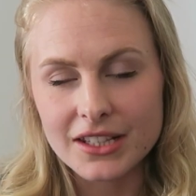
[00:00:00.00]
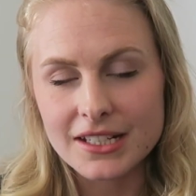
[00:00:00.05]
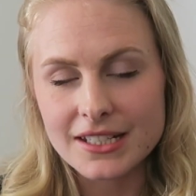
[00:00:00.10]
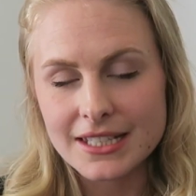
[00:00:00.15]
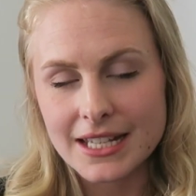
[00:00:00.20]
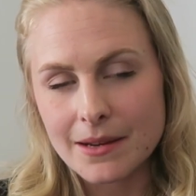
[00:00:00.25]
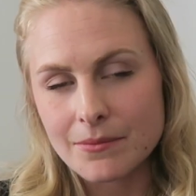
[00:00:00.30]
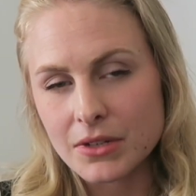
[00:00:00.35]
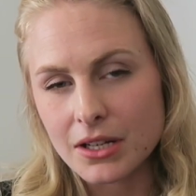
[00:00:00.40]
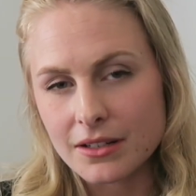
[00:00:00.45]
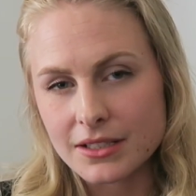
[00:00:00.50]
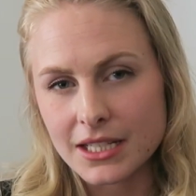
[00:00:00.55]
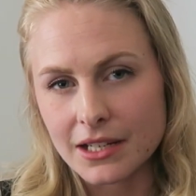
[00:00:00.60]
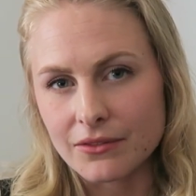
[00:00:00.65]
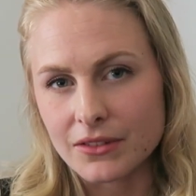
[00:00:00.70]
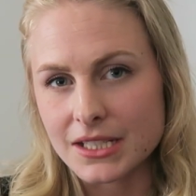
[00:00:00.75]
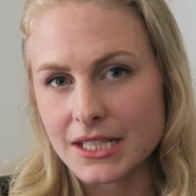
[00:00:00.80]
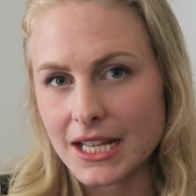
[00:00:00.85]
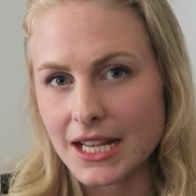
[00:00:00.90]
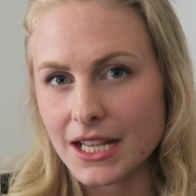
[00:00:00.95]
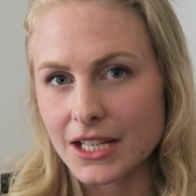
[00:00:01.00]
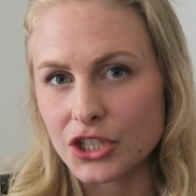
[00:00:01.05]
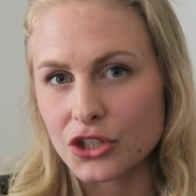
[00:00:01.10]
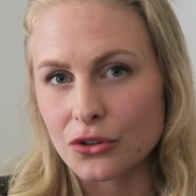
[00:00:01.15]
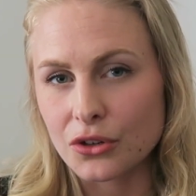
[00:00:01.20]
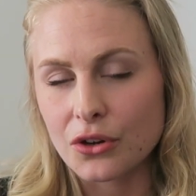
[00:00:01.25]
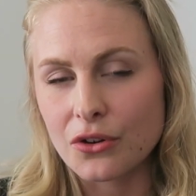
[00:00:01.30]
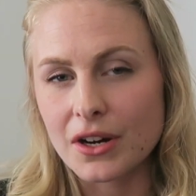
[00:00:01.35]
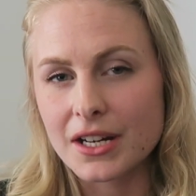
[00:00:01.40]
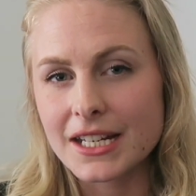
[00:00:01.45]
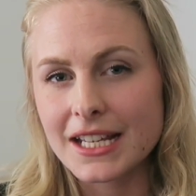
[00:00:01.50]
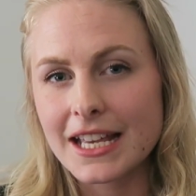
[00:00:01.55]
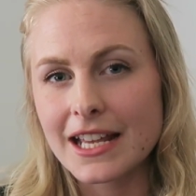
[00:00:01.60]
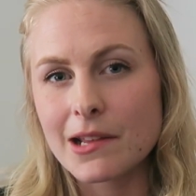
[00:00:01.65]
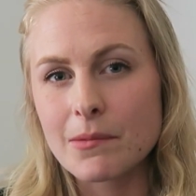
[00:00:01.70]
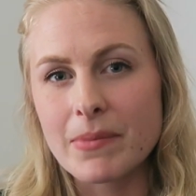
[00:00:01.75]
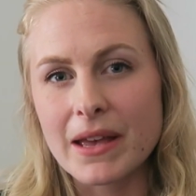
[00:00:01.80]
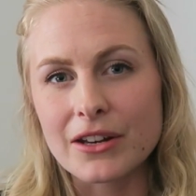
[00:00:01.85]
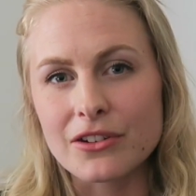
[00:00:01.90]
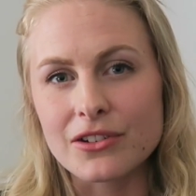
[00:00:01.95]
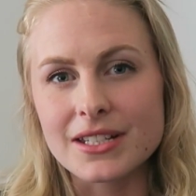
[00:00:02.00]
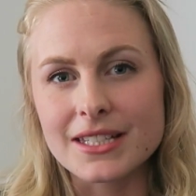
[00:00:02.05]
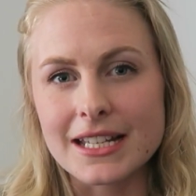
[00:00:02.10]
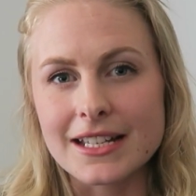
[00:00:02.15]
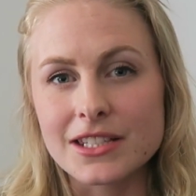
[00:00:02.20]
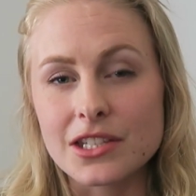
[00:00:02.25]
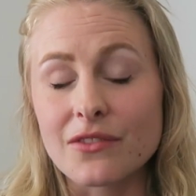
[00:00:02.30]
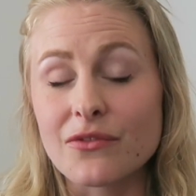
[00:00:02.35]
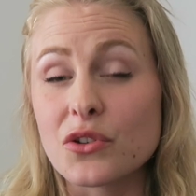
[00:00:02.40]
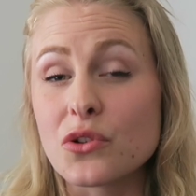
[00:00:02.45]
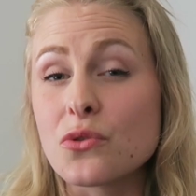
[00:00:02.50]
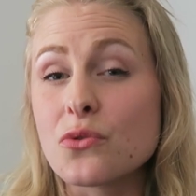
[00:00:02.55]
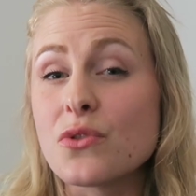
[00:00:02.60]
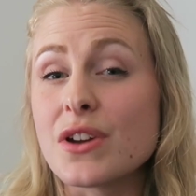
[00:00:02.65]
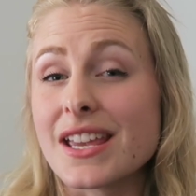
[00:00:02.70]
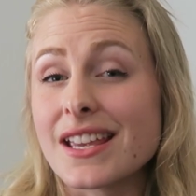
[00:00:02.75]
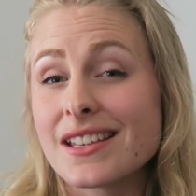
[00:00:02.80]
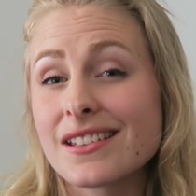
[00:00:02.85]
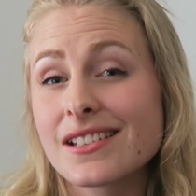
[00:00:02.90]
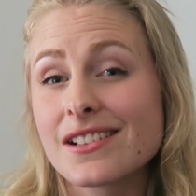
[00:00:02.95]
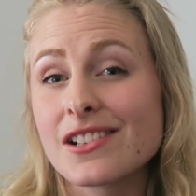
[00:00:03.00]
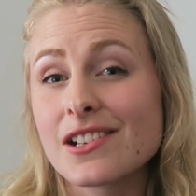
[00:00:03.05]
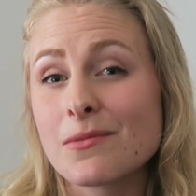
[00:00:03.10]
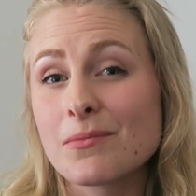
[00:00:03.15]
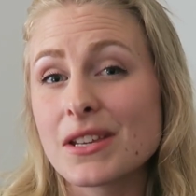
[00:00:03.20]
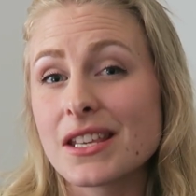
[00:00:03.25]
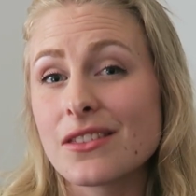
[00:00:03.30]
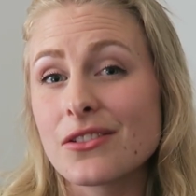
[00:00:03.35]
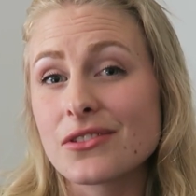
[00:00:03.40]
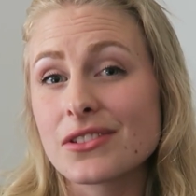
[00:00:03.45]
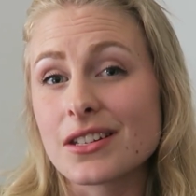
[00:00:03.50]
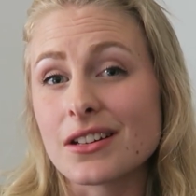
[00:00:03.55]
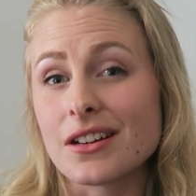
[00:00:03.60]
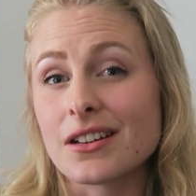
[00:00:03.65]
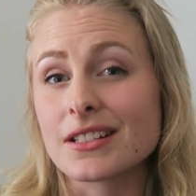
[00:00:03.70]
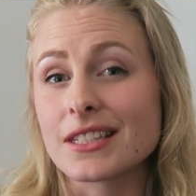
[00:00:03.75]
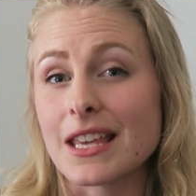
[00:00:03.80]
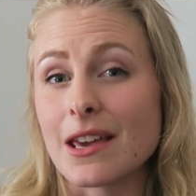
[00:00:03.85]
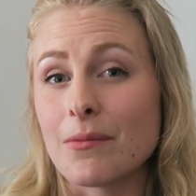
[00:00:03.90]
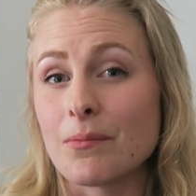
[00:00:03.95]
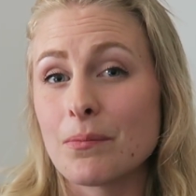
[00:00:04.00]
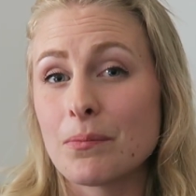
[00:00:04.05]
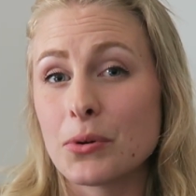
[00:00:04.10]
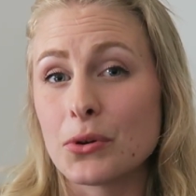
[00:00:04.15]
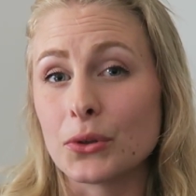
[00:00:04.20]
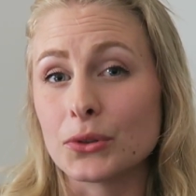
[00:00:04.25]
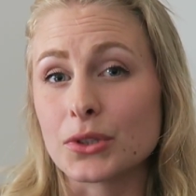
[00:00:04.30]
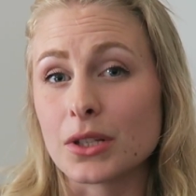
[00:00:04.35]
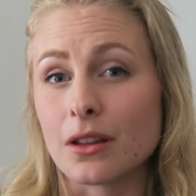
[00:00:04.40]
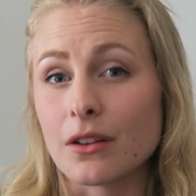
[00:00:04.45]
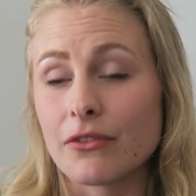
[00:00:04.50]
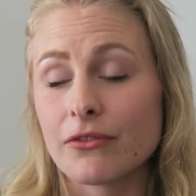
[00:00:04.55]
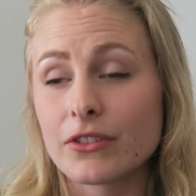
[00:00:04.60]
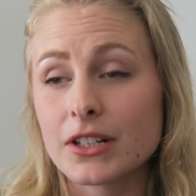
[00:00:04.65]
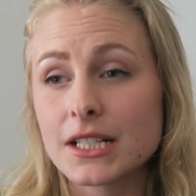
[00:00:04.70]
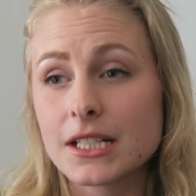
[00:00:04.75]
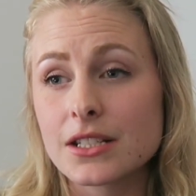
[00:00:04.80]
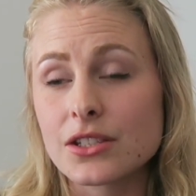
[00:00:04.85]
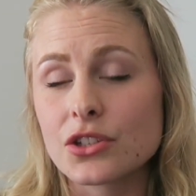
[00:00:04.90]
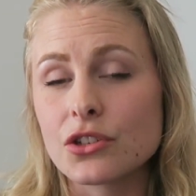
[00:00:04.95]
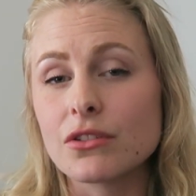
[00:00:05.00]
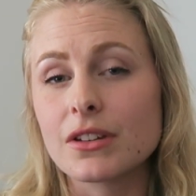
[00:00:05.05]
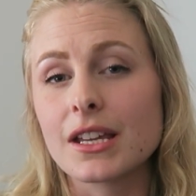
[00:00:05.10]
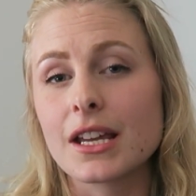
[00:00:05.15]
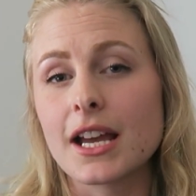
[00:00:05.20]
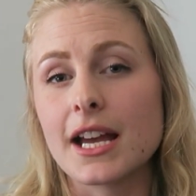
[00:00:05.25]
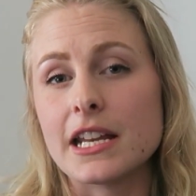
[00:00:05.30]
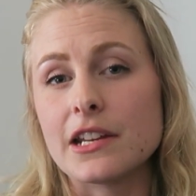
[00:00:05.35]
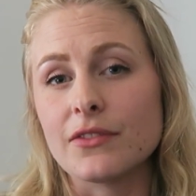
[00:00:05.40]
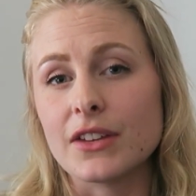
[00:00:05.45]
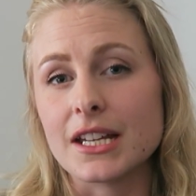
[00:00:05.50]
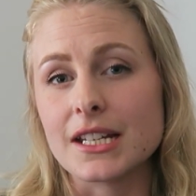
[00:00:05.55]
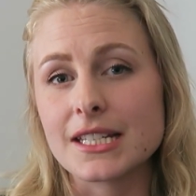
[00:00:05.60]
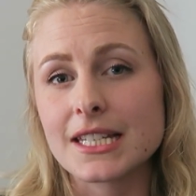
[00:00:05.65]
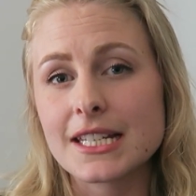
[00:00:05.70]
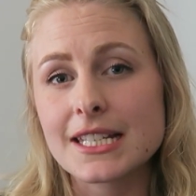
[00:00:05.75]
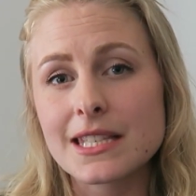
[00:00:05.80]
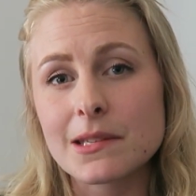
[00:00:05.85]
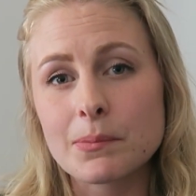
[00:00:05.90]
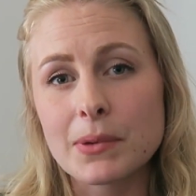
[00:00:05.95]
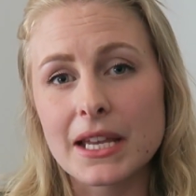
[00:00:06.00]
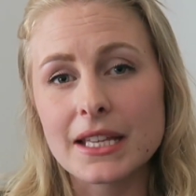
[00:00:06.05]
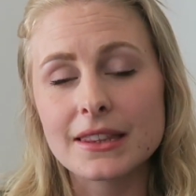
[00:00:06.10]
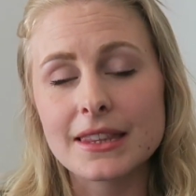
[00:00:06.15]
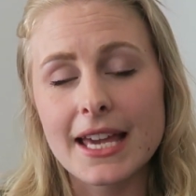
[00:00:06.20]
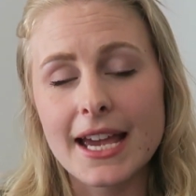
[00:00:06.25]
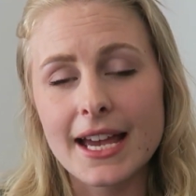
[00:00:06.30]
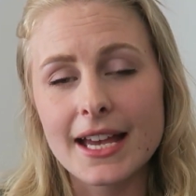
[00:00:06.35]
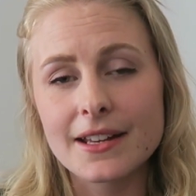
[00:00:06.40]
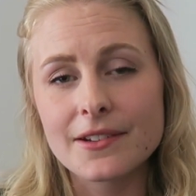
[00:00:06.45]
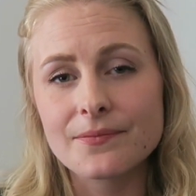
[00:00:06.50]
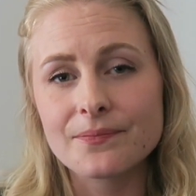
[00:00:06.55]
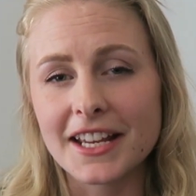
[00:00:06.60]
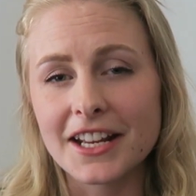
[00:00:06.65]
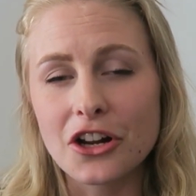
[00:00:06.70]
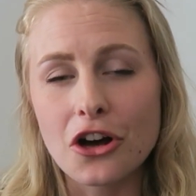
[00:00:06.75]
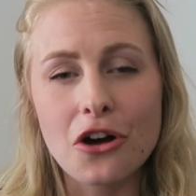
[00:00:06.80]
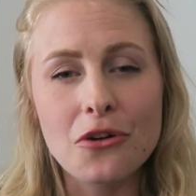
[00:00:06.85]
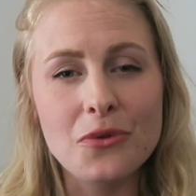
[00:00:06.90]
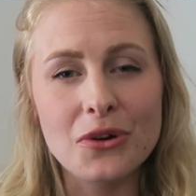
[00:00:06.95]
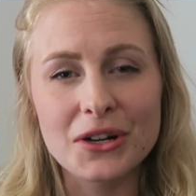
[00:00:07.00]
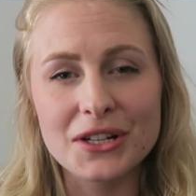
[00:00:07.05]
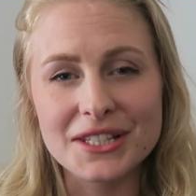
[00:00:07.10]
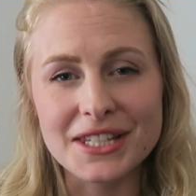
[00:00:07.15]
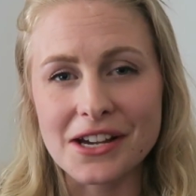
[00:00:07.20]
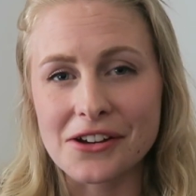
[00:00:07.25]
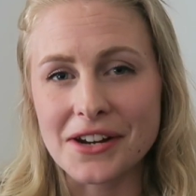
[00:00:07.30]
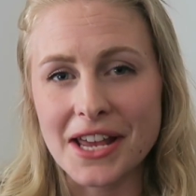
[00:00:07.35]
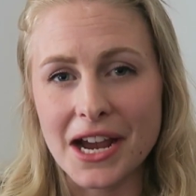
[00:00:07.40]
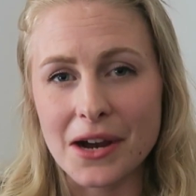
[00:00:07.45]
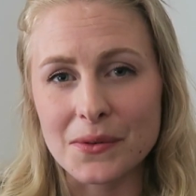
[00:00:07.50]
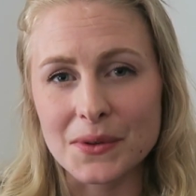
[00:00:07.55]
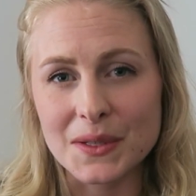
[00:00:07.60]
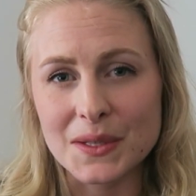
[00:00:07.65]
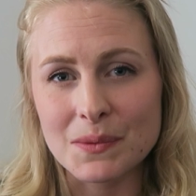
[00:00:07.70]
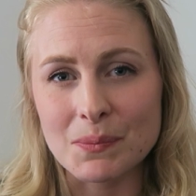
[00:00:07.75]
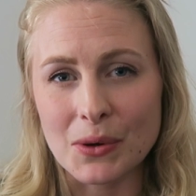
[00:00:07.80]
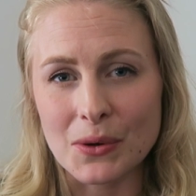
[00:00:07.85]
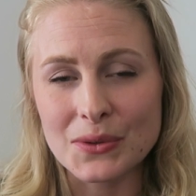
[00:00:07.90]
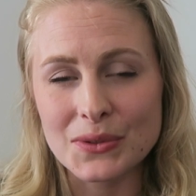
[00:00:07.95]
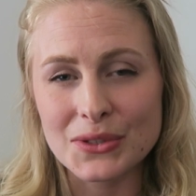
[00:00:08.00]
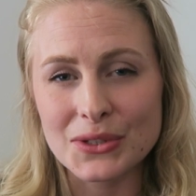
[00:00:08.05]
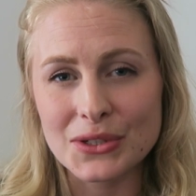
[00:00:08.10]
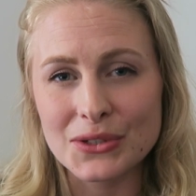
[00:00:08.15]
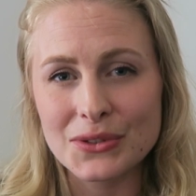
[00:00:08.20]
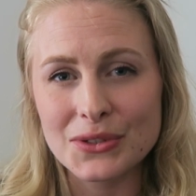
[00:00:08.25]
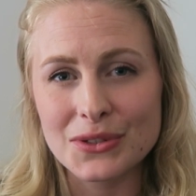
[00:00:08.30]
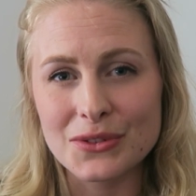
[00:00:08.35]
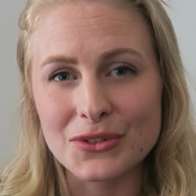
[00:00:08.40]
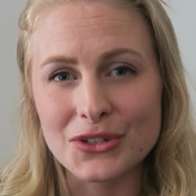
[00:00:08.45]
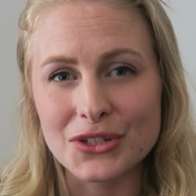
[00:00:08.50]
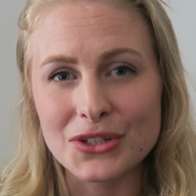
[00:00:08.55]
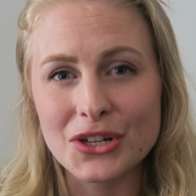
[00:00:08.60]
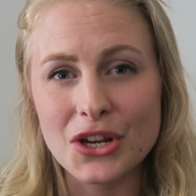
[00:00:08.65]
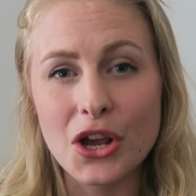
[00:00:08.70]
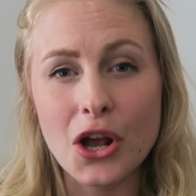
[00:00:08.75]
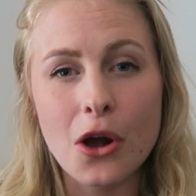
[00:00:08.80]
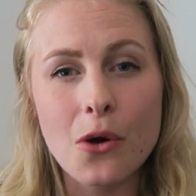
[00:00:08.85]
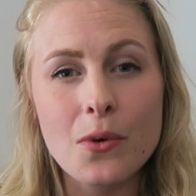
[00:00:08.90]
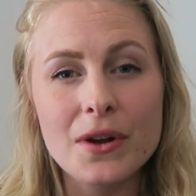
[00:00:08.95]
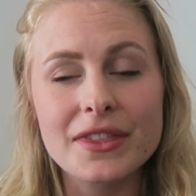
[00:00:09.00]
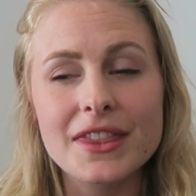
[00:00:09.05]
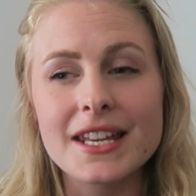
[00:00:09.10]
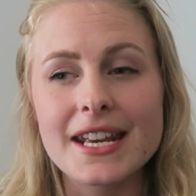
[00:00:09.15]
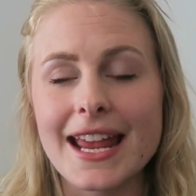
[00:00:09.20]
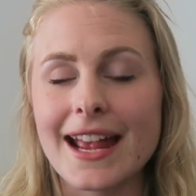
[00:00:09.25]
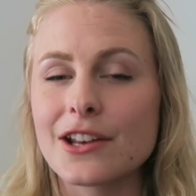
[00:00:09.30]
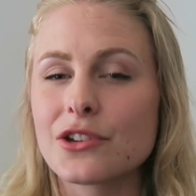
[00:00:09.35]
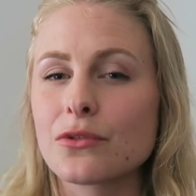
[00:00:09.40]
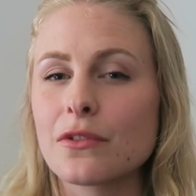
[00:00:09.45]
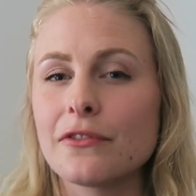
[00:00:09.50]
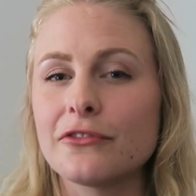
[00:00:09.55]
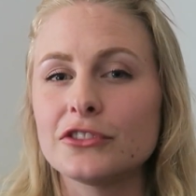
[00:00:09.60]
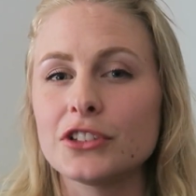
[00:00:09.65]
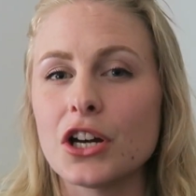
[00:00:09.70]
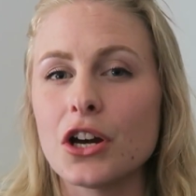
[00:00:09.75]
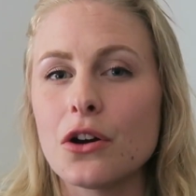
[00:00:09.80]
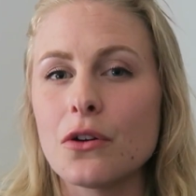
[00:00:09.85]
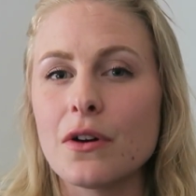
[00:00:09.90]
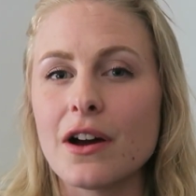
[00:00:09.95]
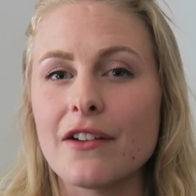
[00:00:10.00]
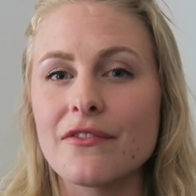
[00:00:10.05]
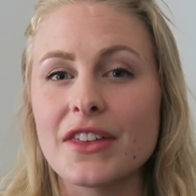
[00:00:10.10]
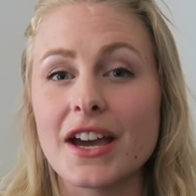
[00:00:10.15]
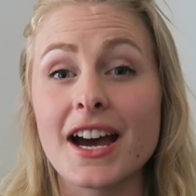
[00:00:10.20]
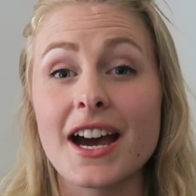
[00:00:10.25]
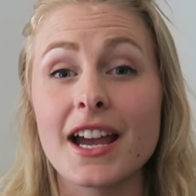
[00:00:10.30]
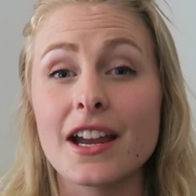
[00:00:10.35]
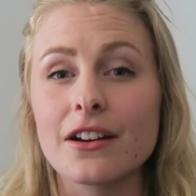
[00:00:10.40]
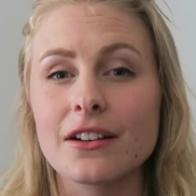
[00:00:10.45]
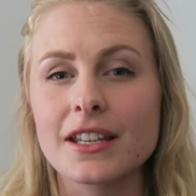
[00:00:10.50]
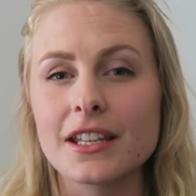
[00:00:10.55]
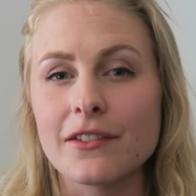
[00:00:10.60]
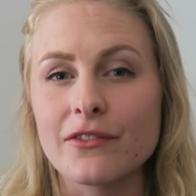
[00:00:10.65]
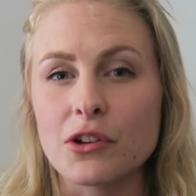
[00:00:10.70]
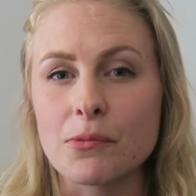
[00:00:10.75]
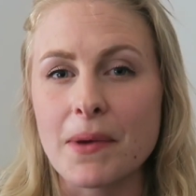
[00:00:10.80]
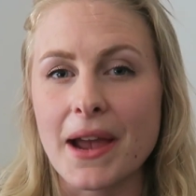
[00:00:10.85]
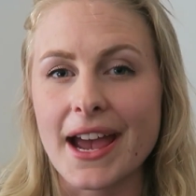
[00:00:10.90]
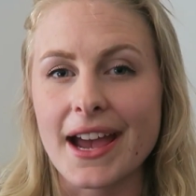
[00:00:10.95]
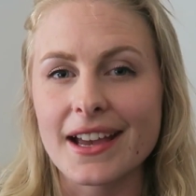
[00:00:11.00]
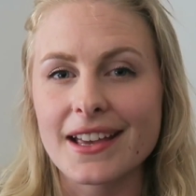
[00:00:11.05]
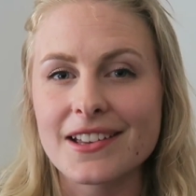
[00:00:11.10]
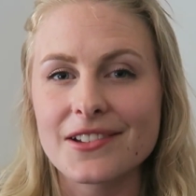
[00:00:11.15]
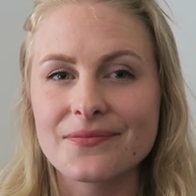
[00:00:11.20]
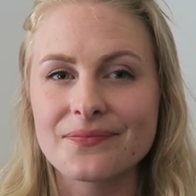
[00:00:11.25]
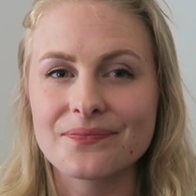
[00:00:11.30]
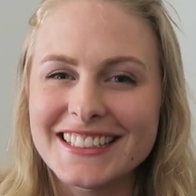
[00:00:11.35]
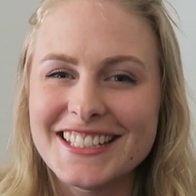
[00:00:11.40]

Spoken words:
Having the same dogs every day, you're going to get a better sense of who is going to be those dogs that pull to the front, so you can kind of anticipate that. It all works out how it's supposed to, so just go with the natural flow of the hierarchy of your pack.